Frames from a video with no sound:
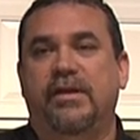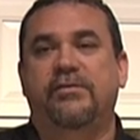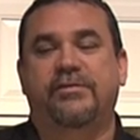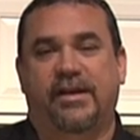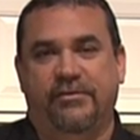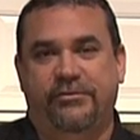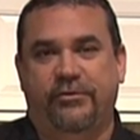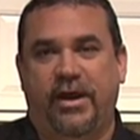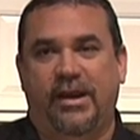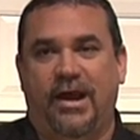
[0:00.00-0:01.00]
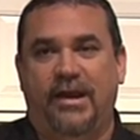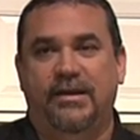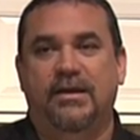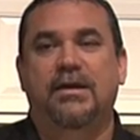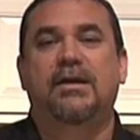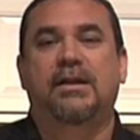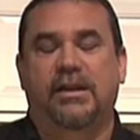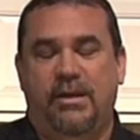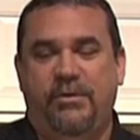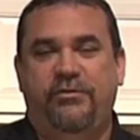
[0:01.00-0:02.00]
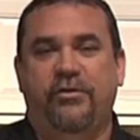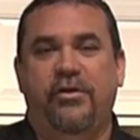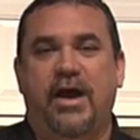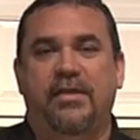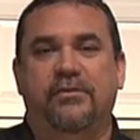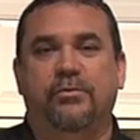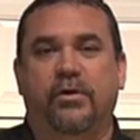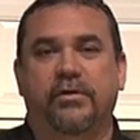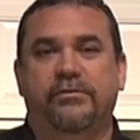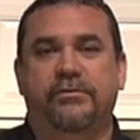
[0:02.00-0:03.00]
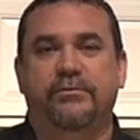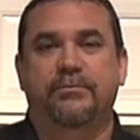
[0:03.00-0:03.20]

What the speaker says: instead of a straight line. Let me show you how this works.